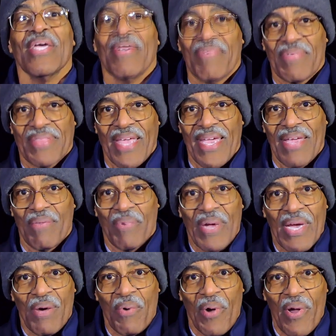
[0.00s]
If you think it
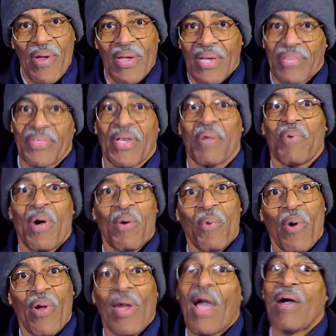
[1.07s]
will work, I think it won't work.